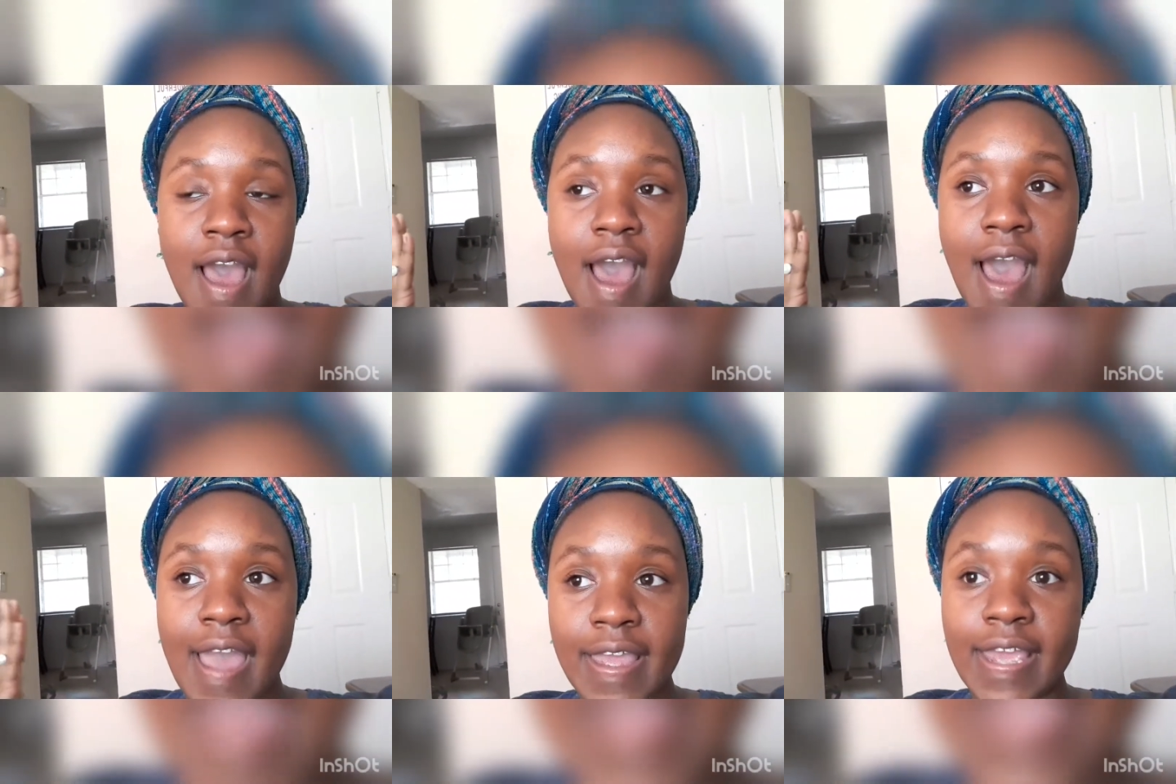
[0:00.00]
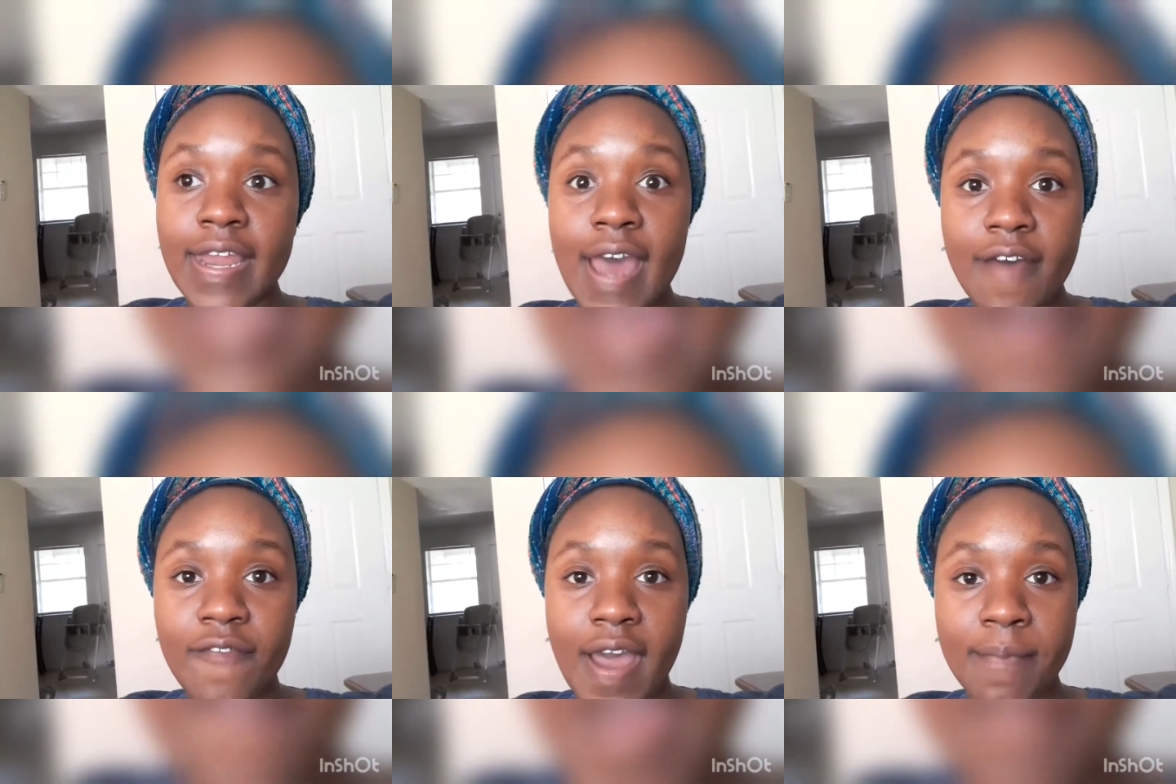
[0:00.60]
I cannot
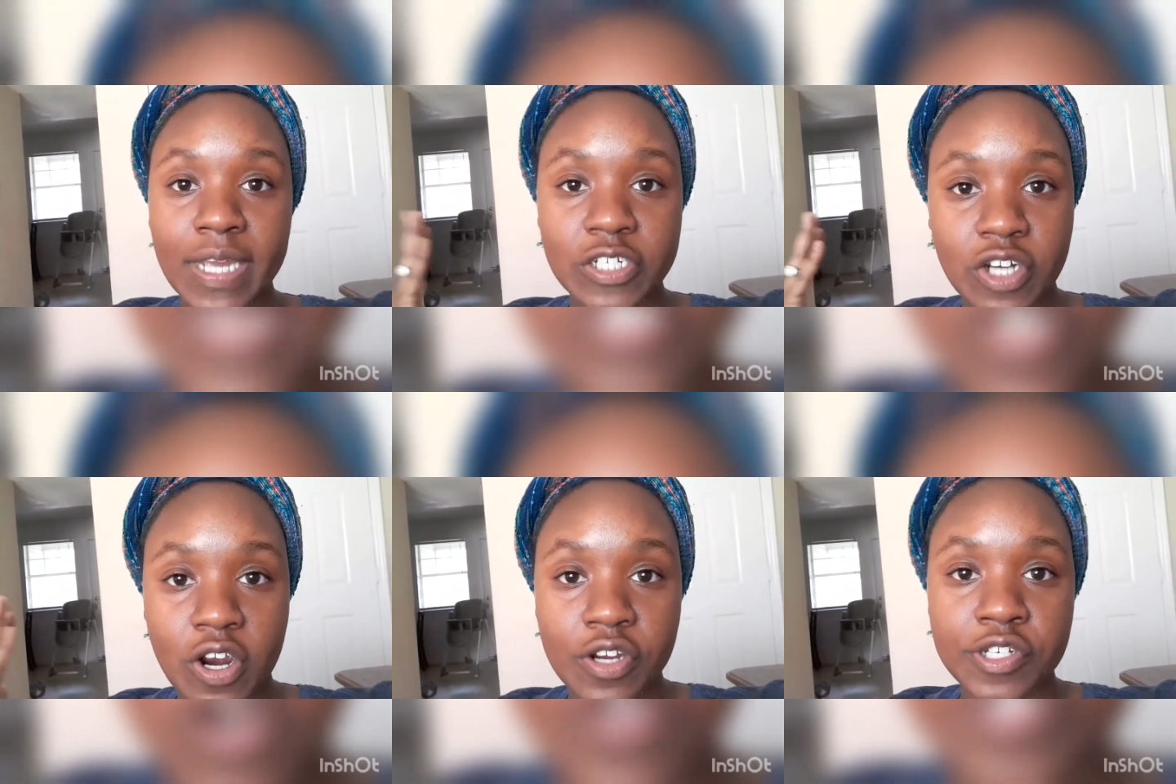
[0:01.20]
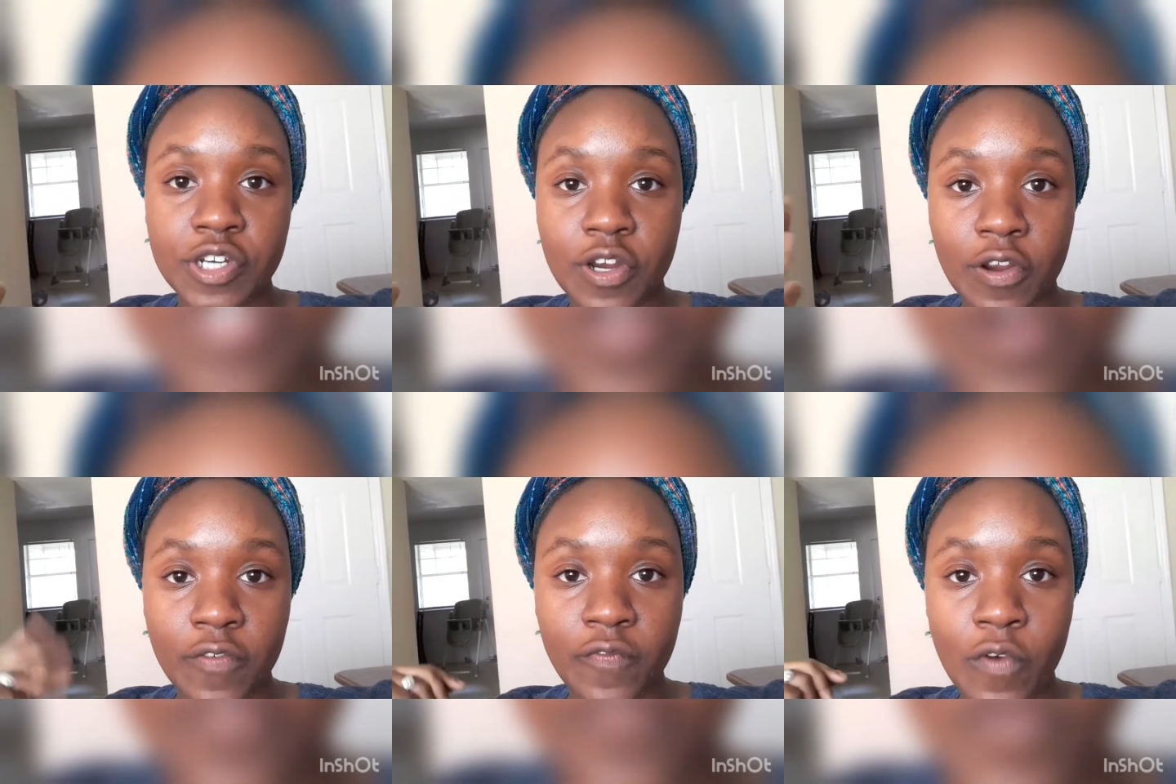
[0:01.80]
find my
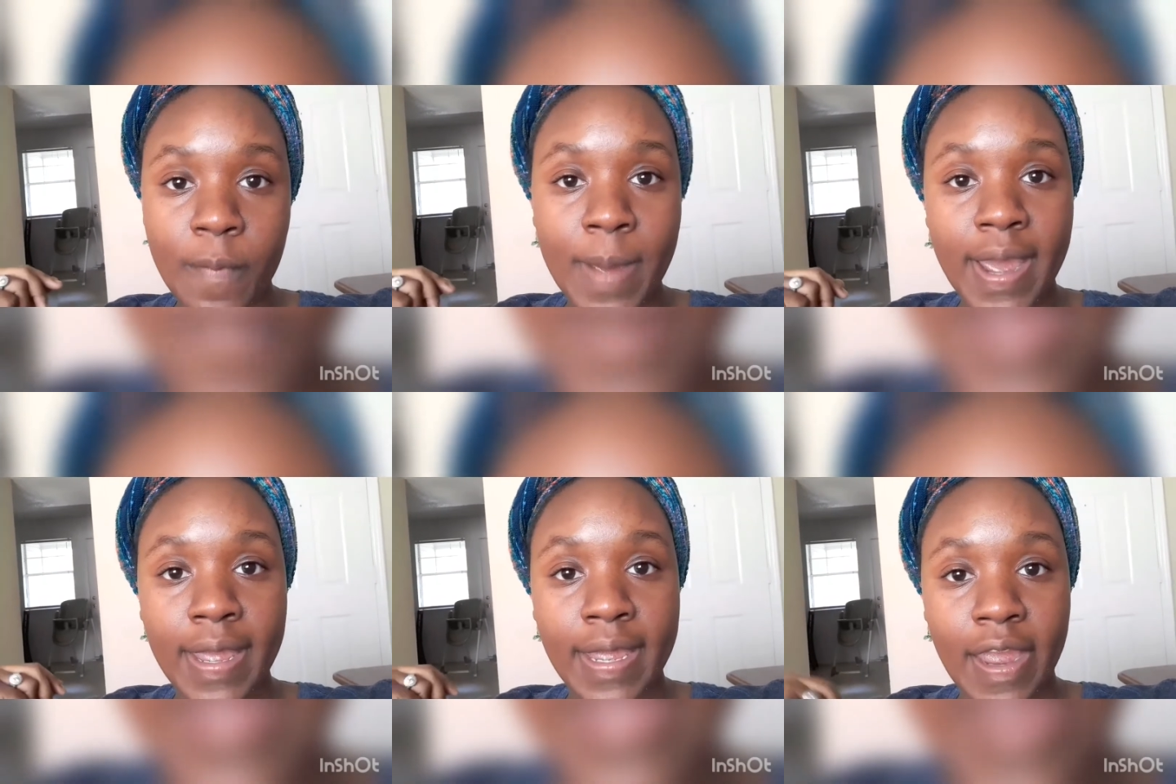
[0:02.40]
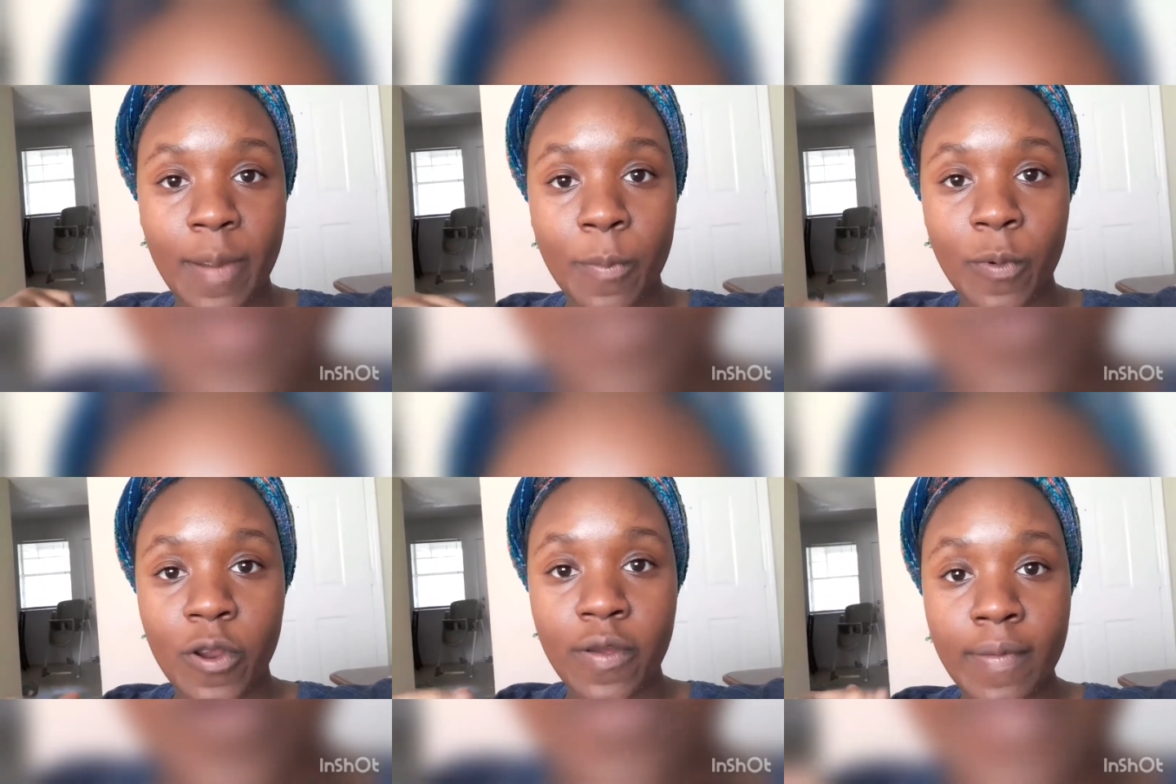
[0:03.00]
charger for my
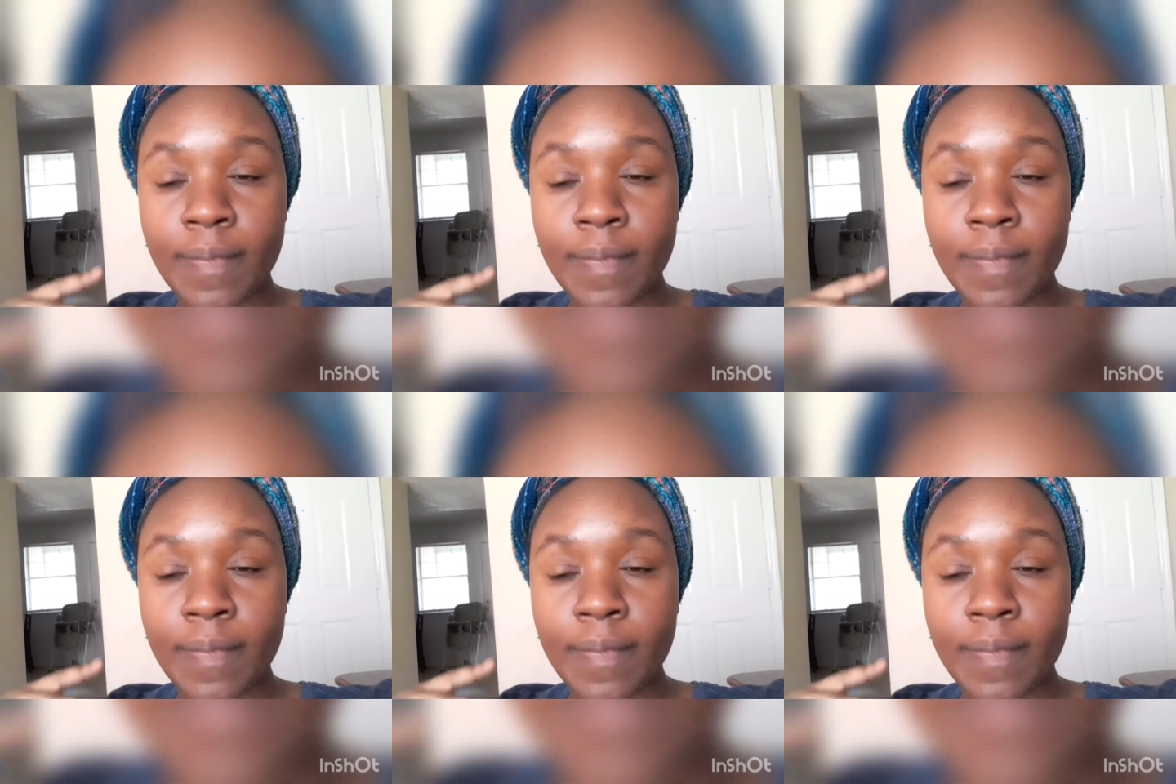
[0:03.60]
camera.